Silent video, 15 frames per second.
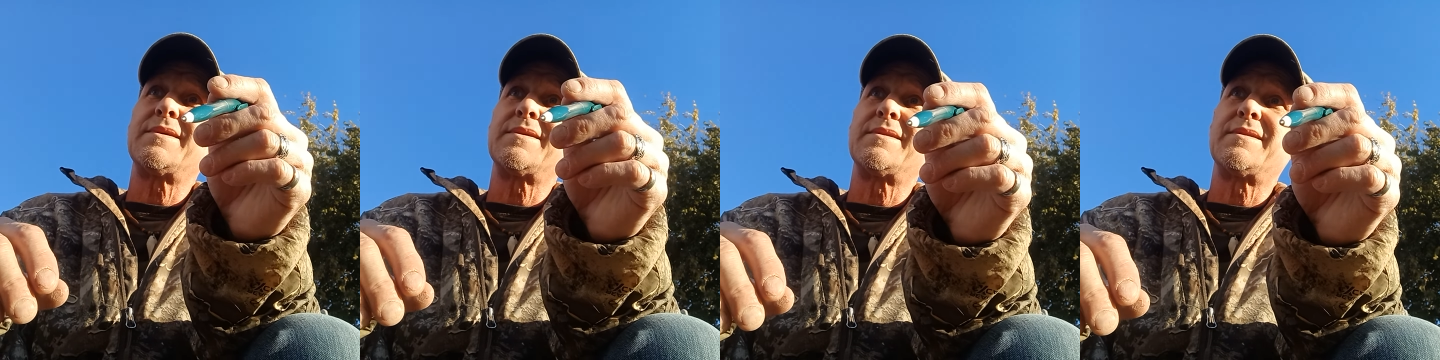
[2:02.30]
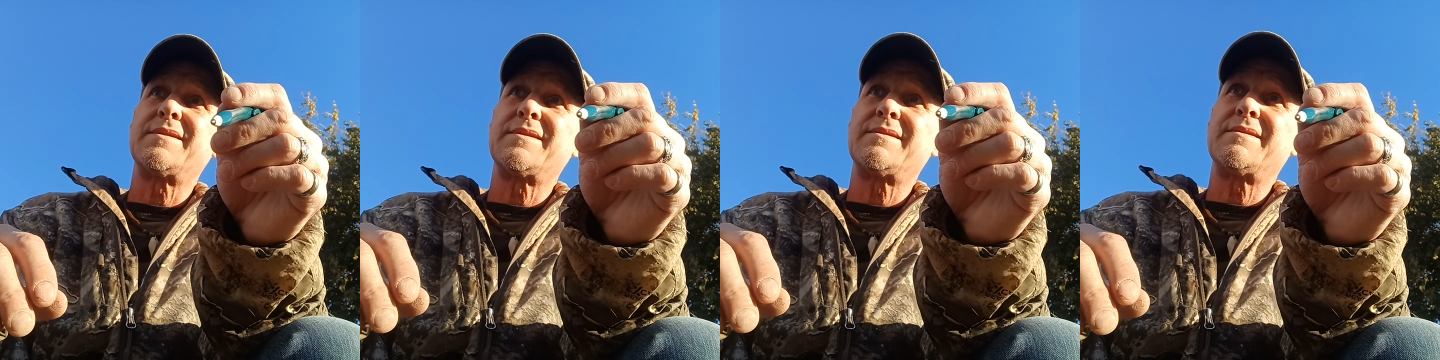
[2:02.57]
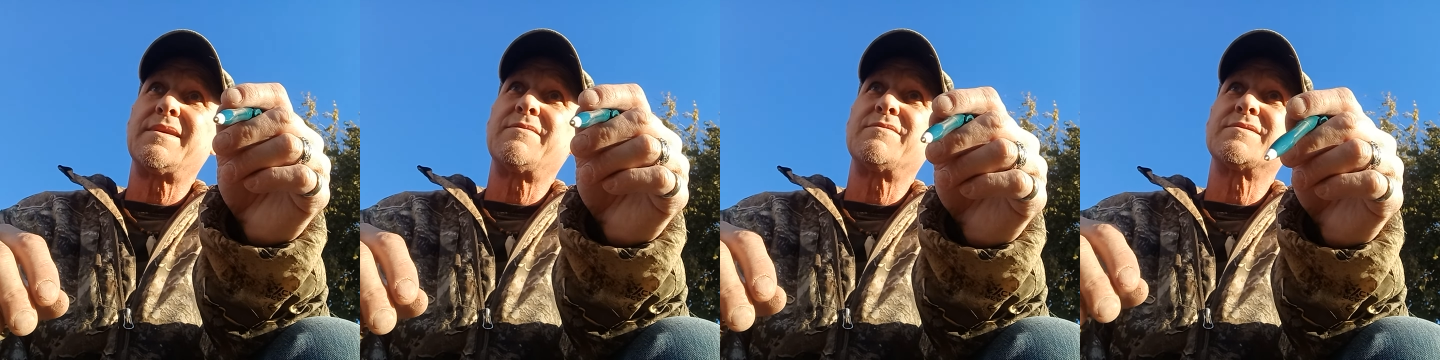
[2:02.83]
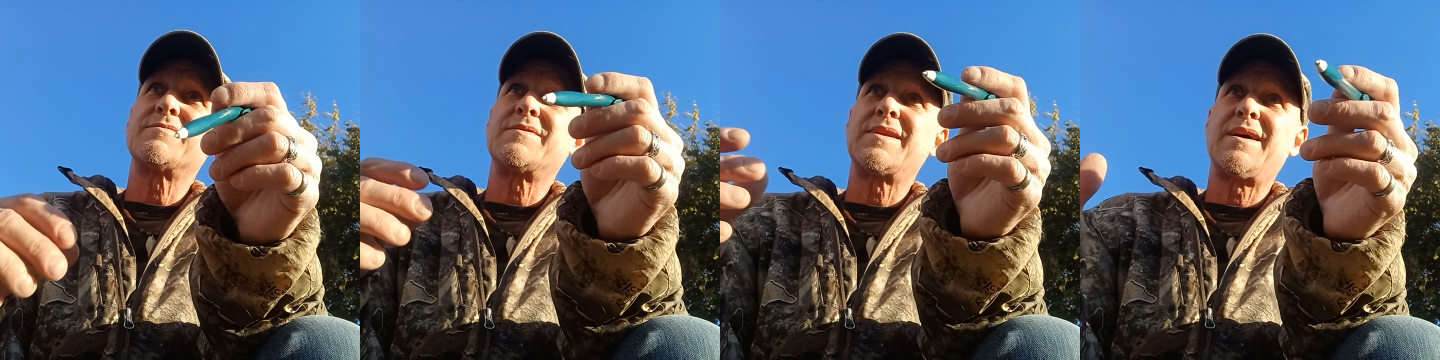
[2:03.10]
and it
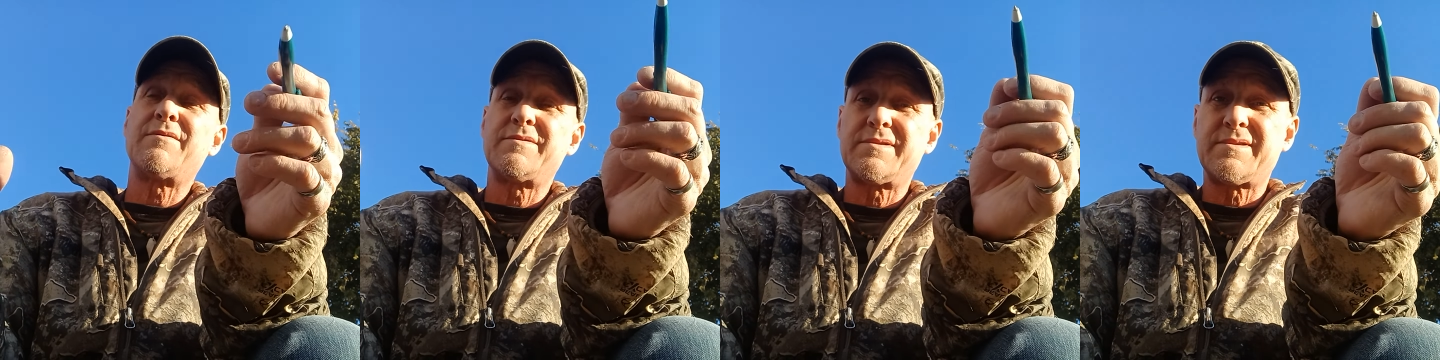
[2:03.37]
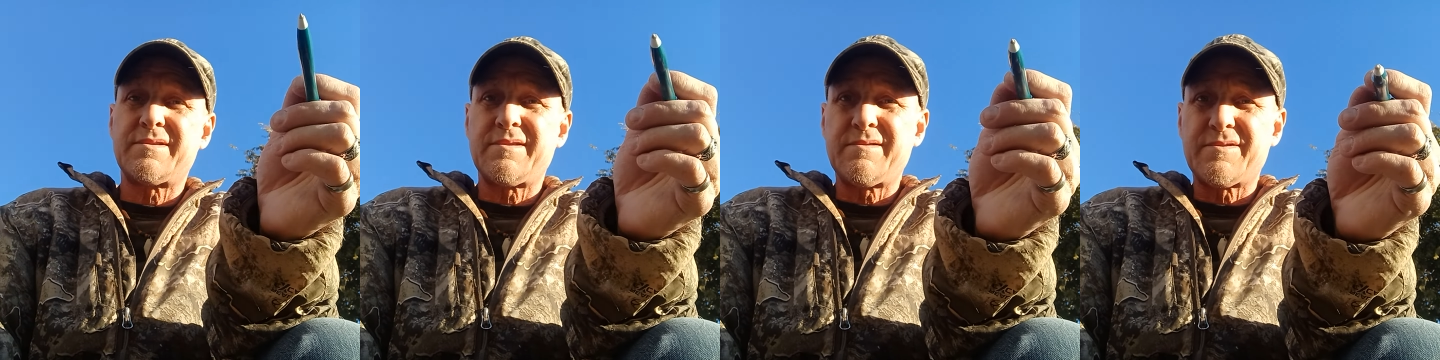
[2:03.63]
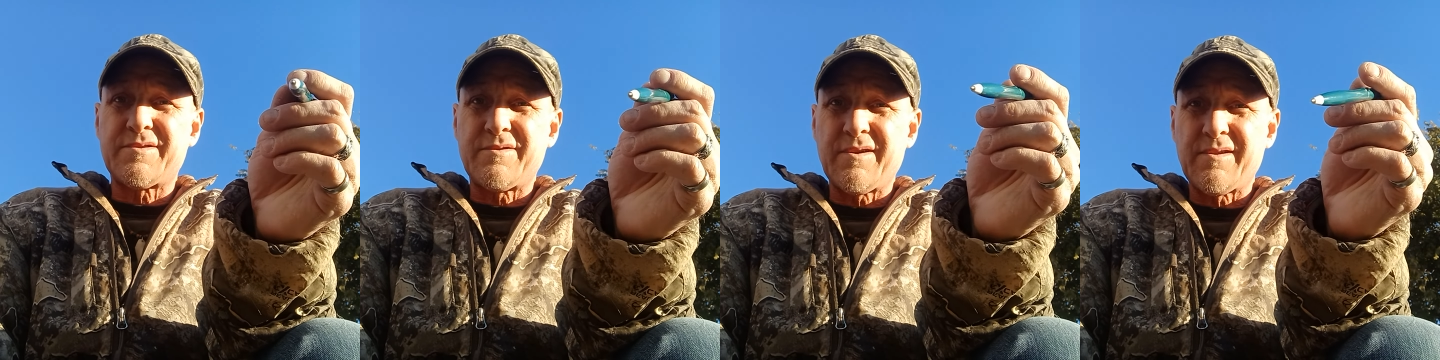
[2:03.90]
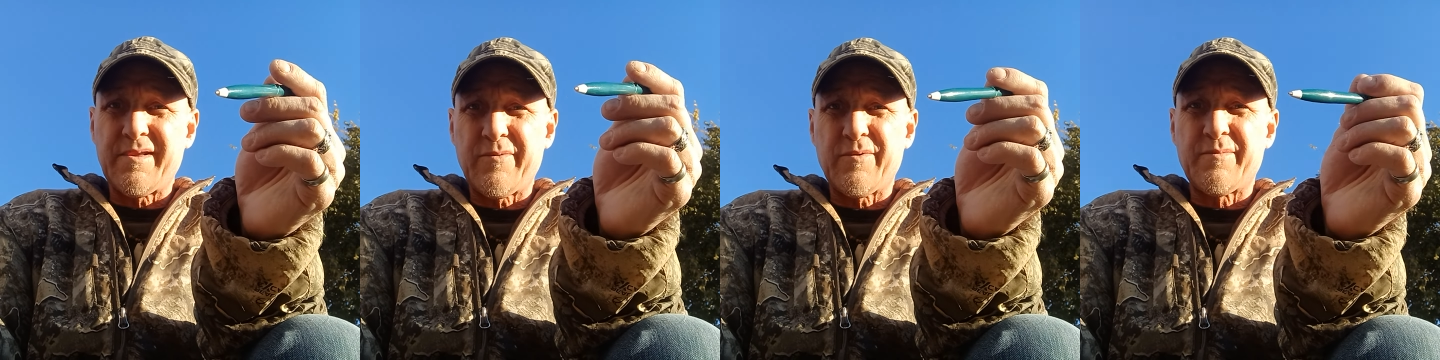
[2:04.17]
was when I was
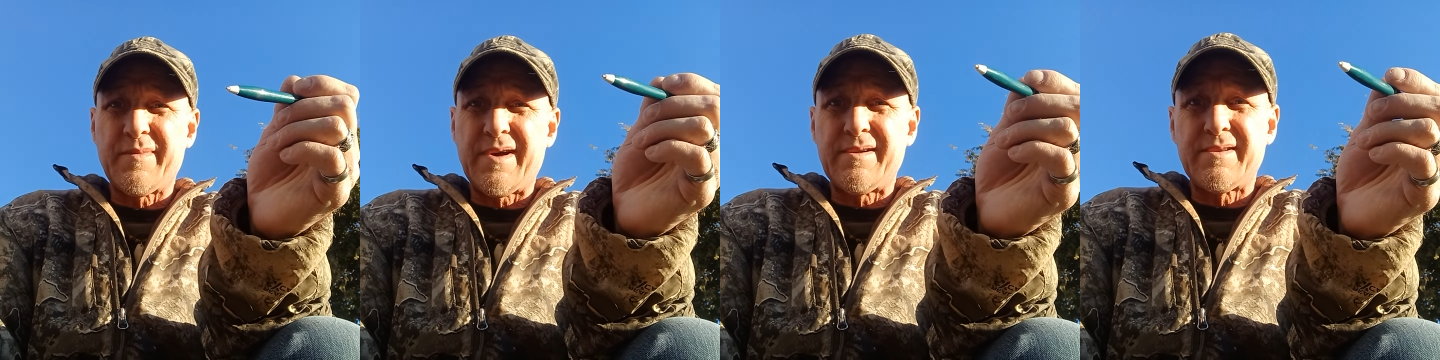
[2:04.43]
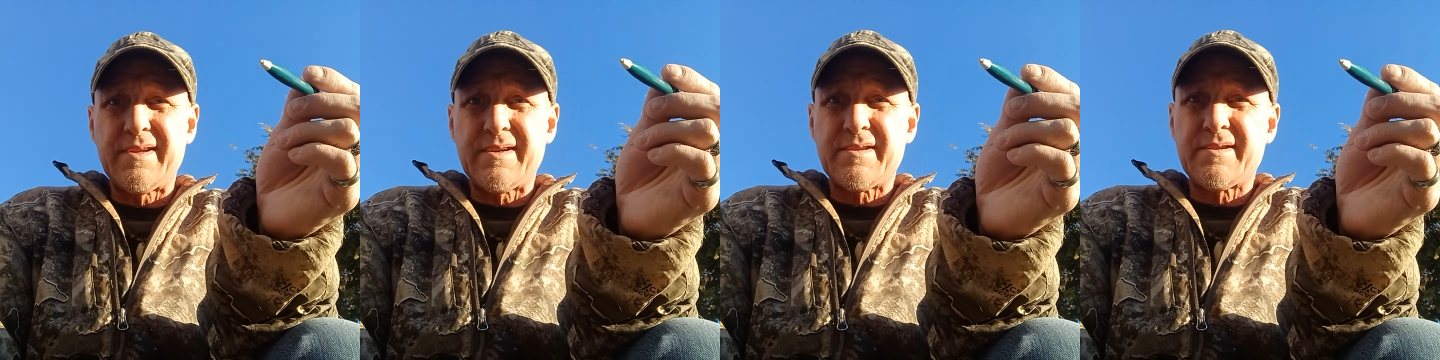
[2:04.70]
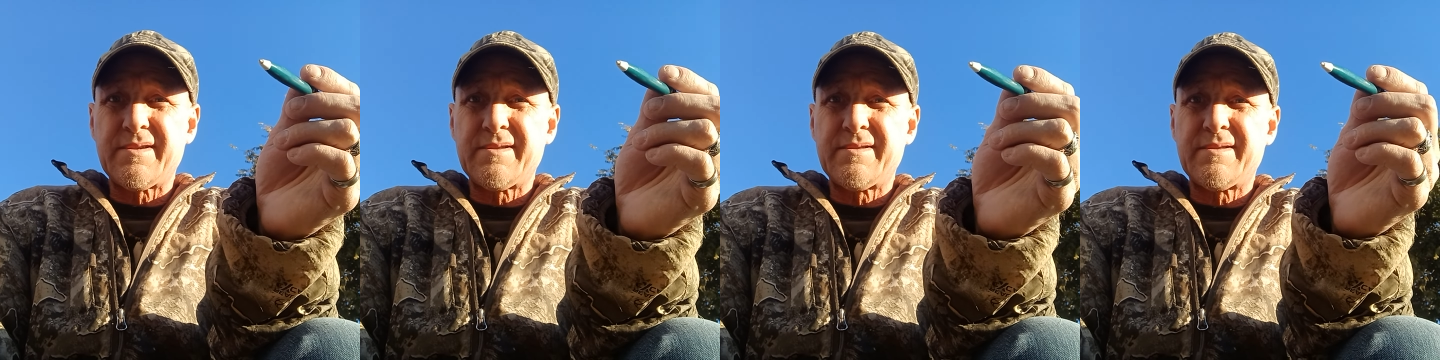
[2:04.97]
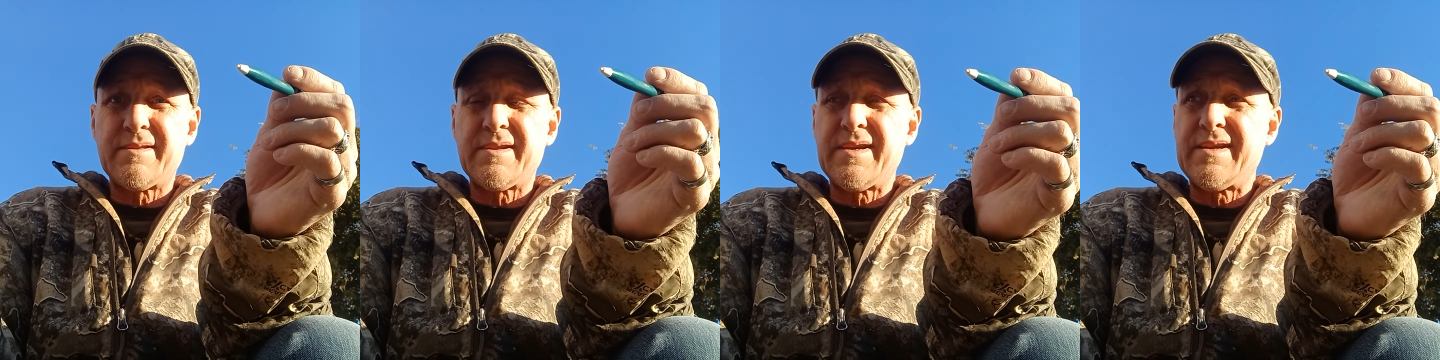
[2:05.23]
struggling with my addiction,
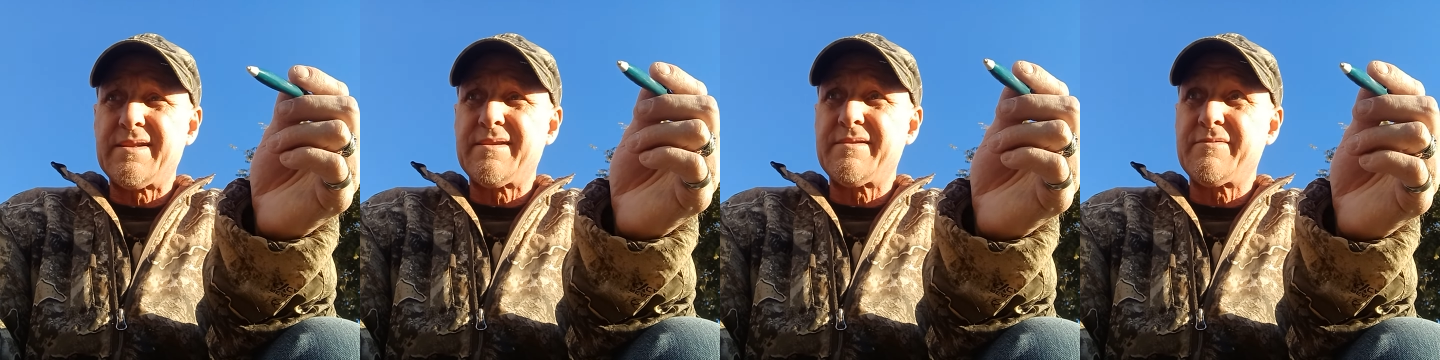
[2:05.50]
and it